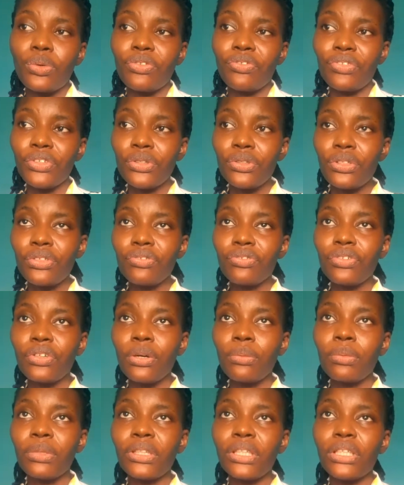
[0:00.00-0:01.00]
we filled the
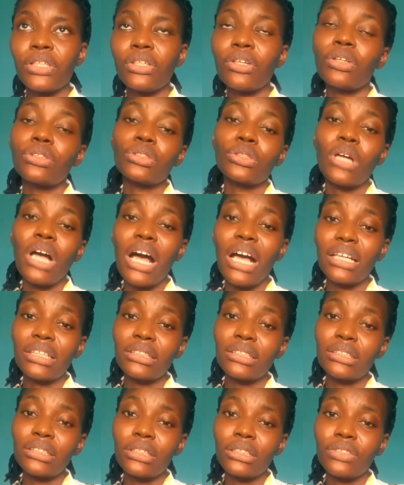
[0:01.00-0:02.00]
form and then they also
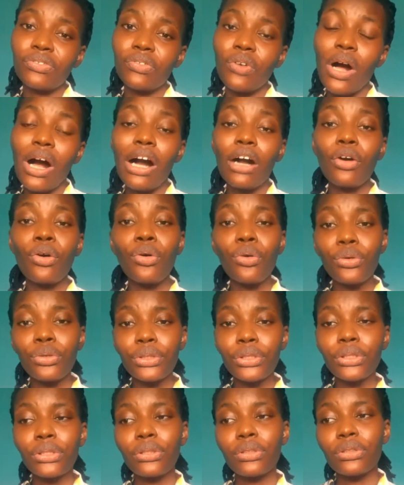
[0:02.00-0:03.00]
asked us for our
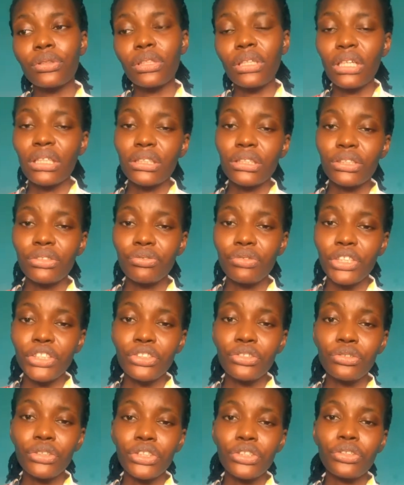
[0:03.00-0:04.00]
code that's the
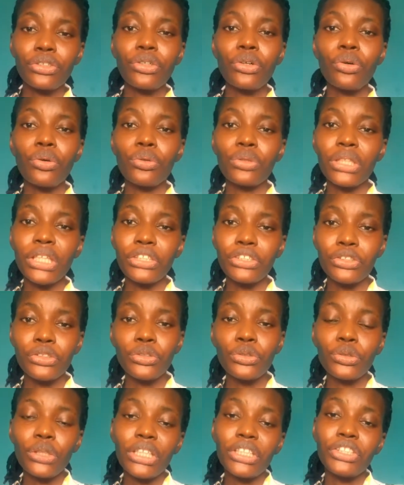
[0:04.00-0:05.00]
registration code that
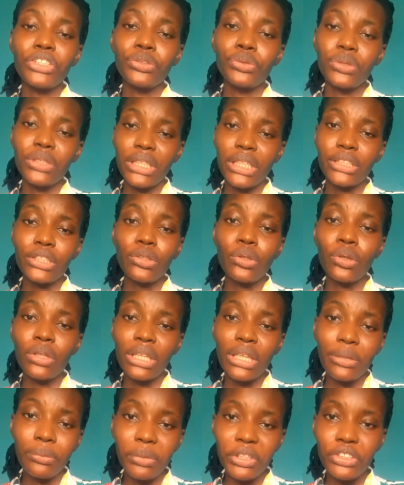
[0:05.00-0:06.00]
usually you get
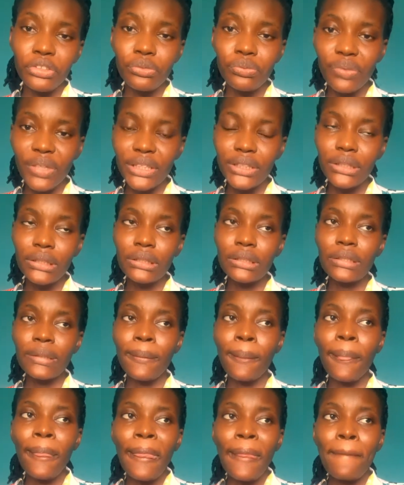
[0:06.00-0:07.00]
online when you register
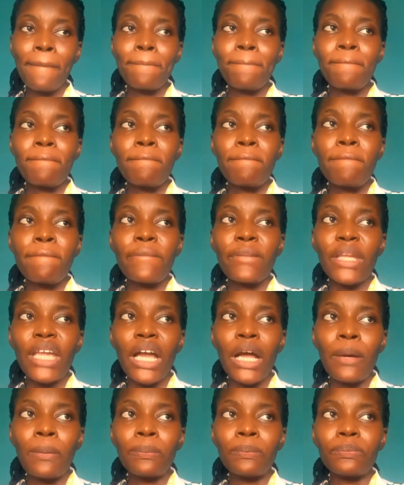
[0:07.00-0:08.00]

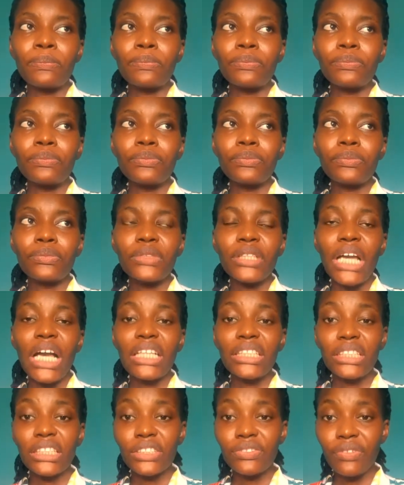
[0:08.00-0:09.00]
um, they
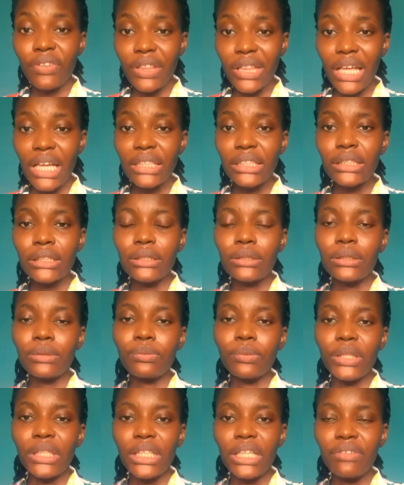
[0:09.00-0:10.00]
asked us for that and
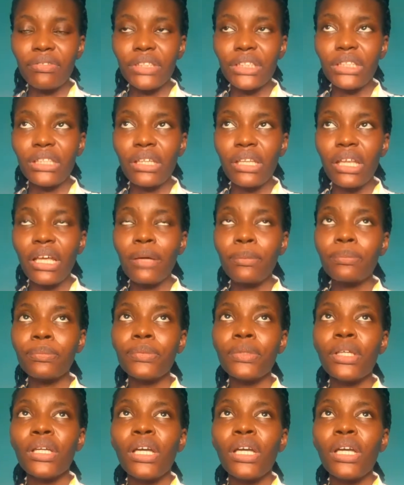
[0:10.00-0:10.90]
then we gave it to them